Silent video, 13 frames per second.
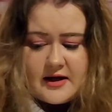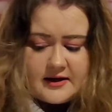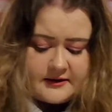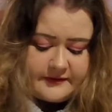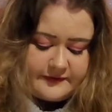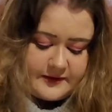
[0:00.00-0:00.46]

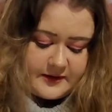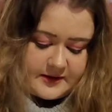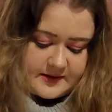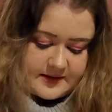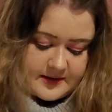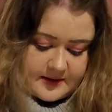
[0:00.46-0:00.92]
And I
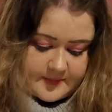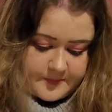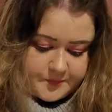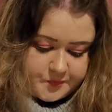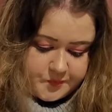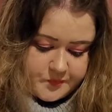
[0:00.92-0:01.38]
find that
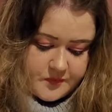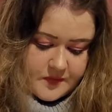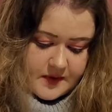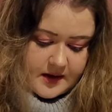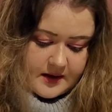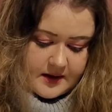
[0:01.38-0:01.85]

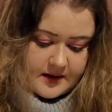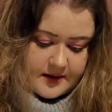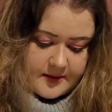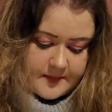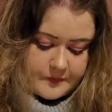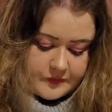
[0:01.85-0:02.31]

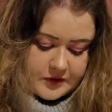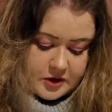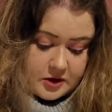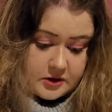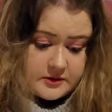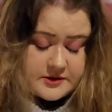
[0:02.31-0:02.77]
um, the
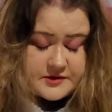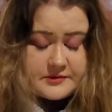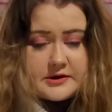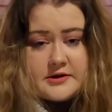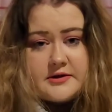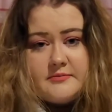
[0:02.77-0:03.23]
colour is a
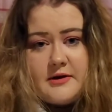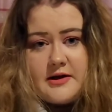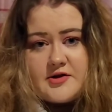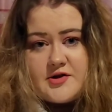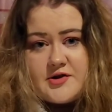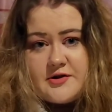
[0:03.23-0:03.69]
really good
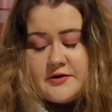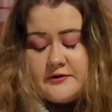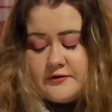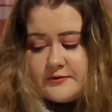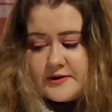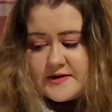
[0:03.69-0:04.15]
match
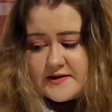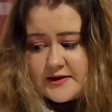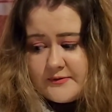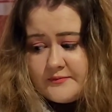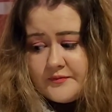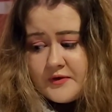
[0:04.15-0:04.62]
too for my
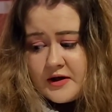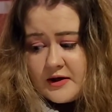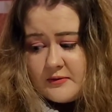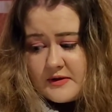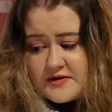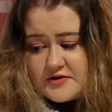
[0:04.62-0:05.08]
skin.
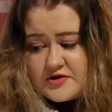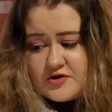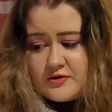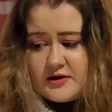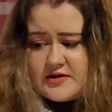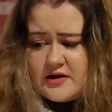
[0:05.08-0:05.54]
I wasn't
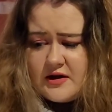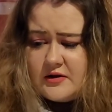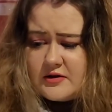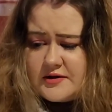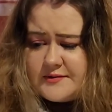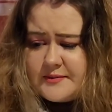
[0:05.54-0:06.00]
sure. I thought
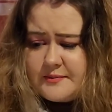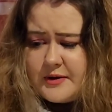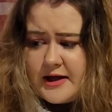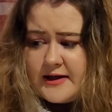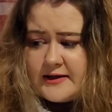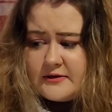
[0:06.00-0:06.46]
it looked a bit
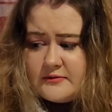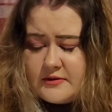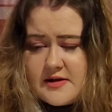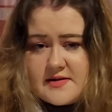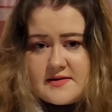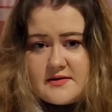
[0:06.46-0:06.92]
pale
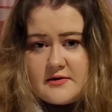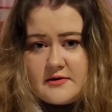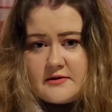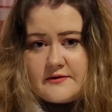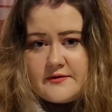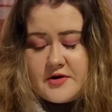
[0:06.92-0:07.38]
when I saw
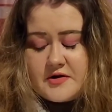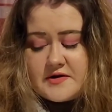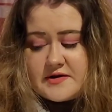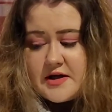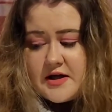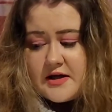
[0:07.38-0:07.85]
it at
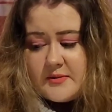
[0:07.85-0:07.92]
first.